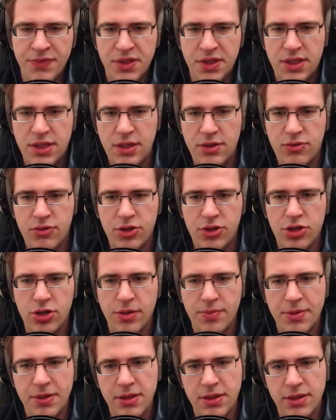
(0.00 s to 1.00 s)
Central
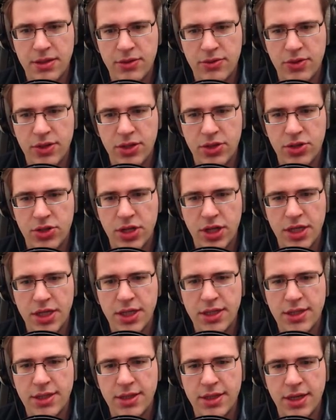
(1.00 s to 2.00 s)
Shopping District,
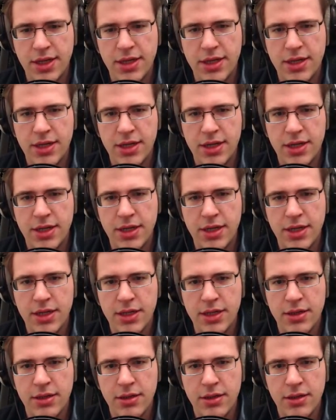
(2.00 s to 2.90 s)
Chinese Diner Aiya.